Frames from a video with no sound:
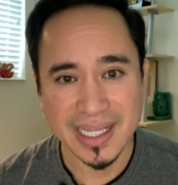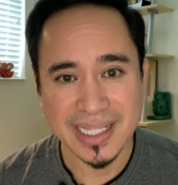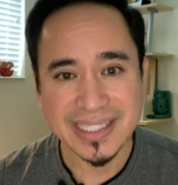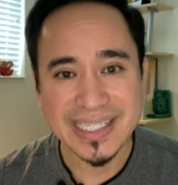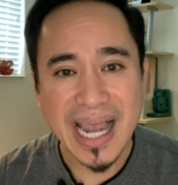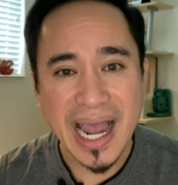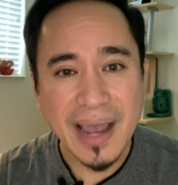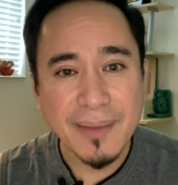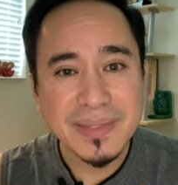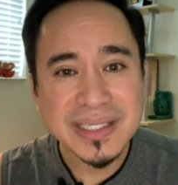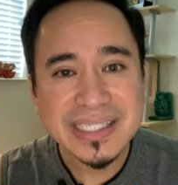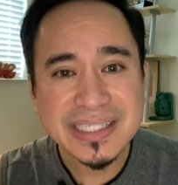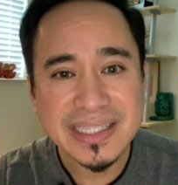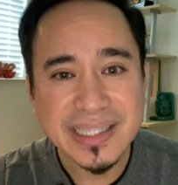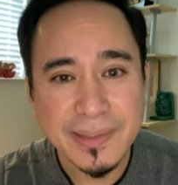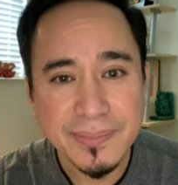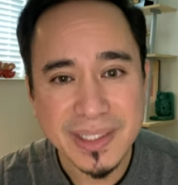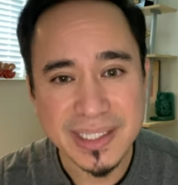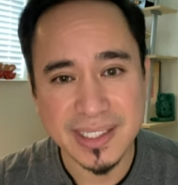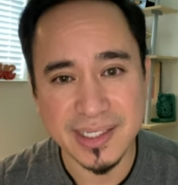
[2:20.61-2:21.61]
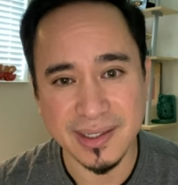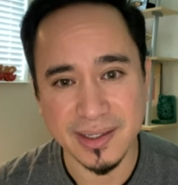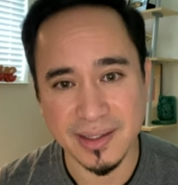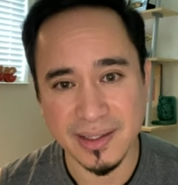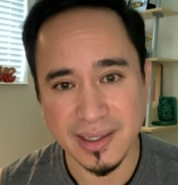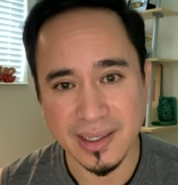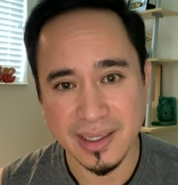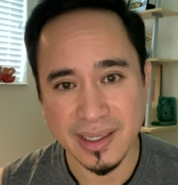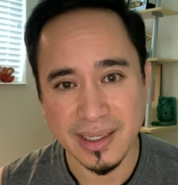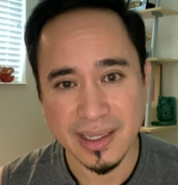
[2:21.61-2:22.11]
Time is
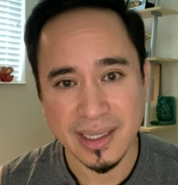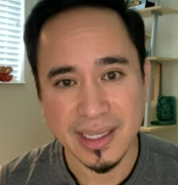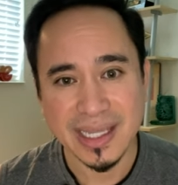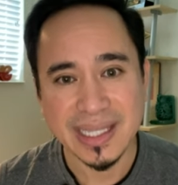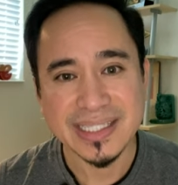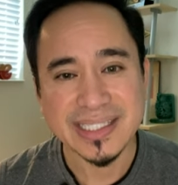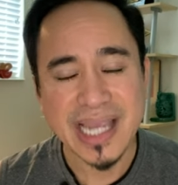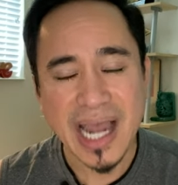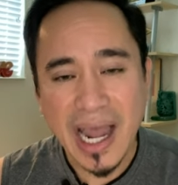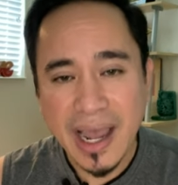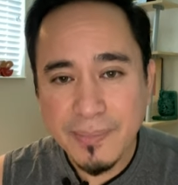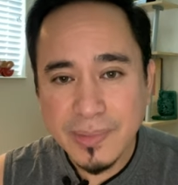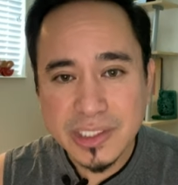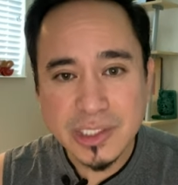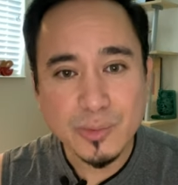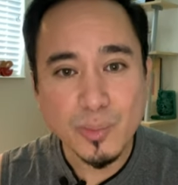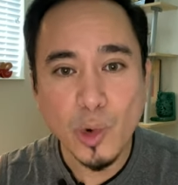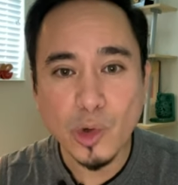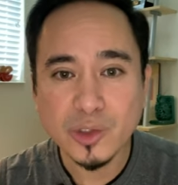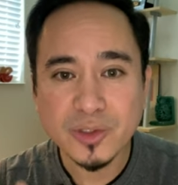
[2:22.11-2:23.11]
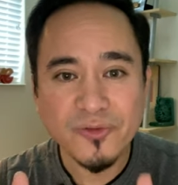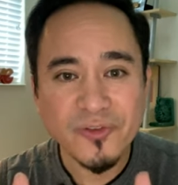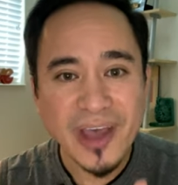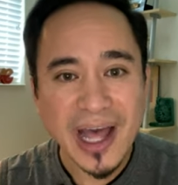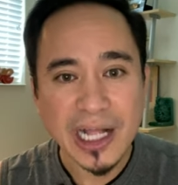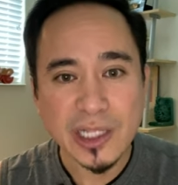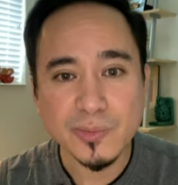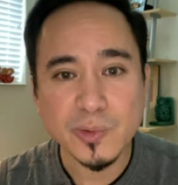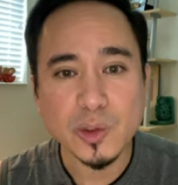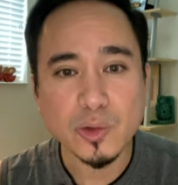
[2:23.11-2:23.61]
limited. Time is the most
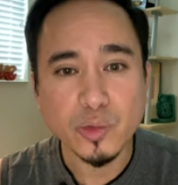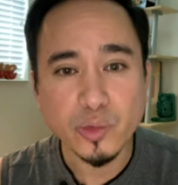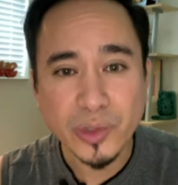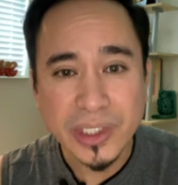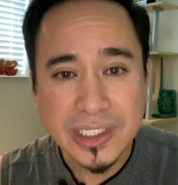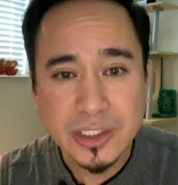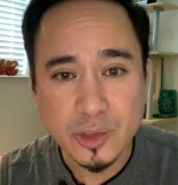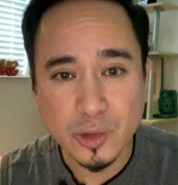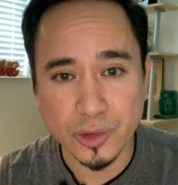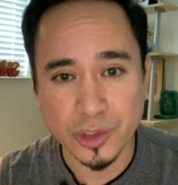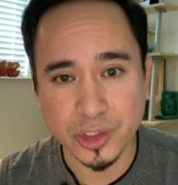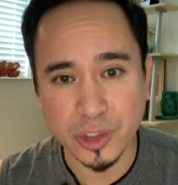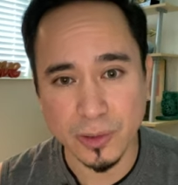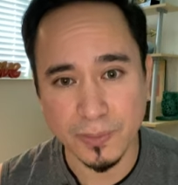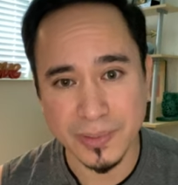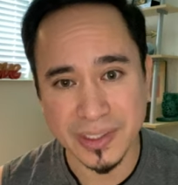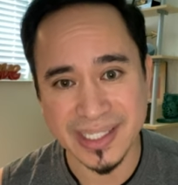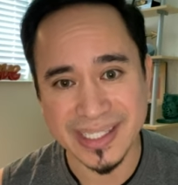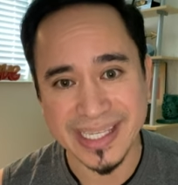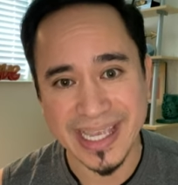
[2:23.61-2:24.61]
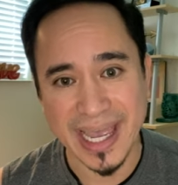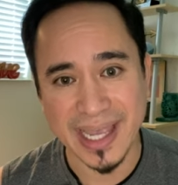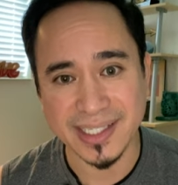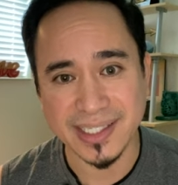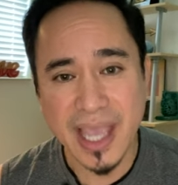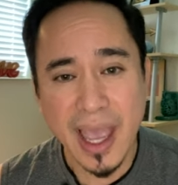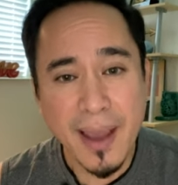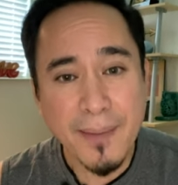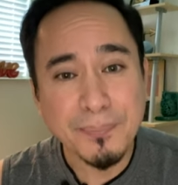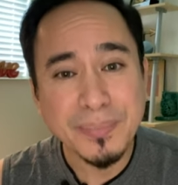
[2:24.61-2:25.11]
valuable resource you possess.